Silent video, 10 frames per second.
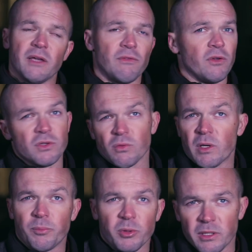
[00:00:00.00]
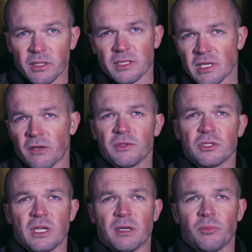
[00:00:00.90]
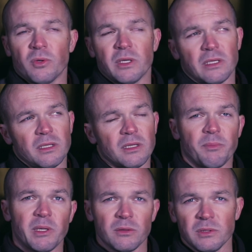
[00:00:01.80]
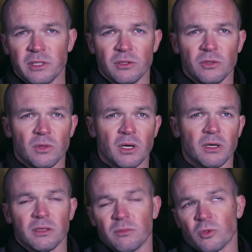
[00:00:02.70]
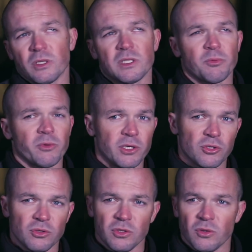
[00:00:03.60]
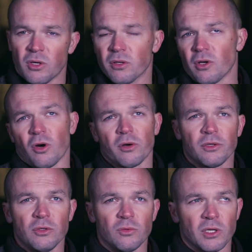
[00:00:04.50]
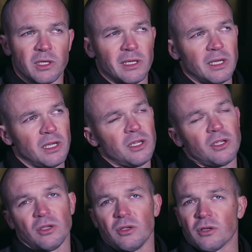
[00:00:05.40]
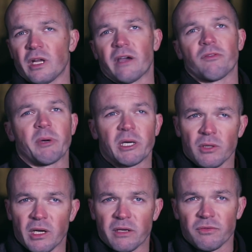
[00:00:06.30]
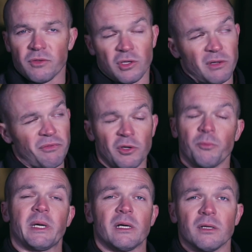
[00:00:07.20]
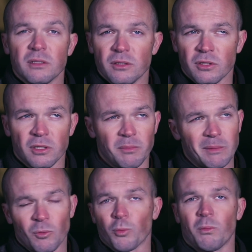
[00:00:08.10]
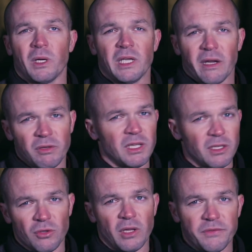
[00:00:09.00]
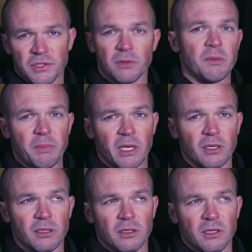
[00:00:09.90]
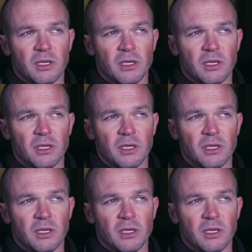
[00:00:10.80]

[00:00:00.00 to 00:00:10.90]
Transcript: if you just want to put it at a selfish standpoint, the better leader you are, the more inspirational you are, the harder you work, you're going to have a better life. You're going to feel better. You're going to make more money. Everything in your life is going to be better